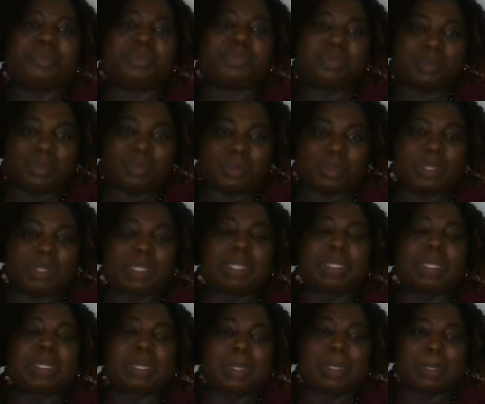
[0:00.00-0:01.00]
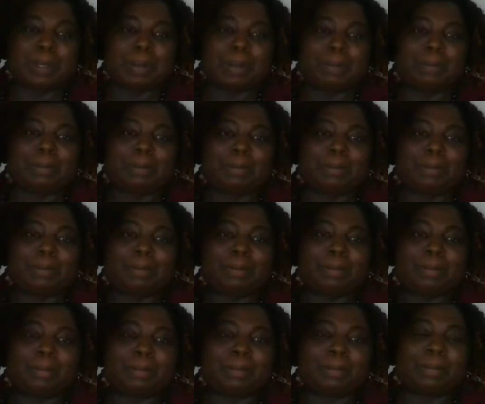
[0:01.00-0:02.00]

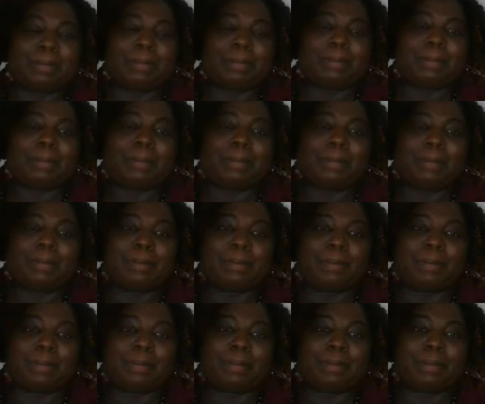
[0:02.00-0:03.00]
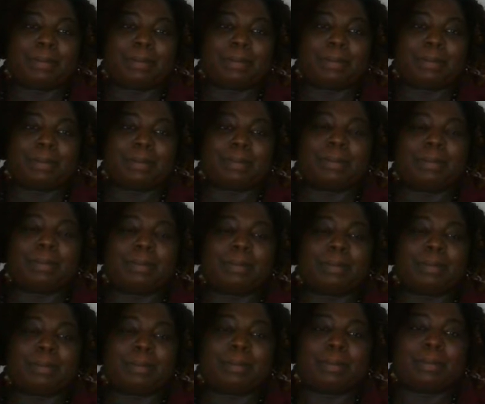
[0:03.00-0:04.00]

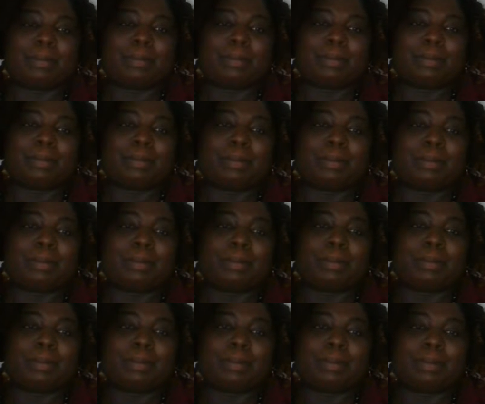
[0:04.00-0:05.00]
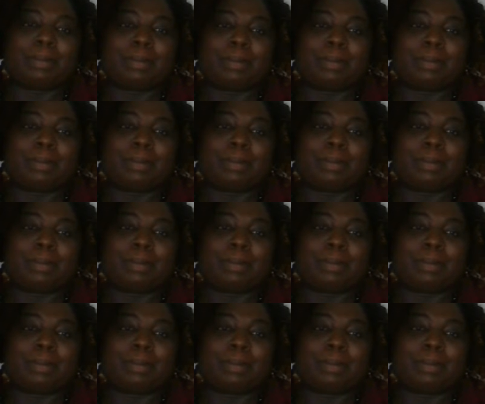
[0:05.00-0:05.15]
(silent)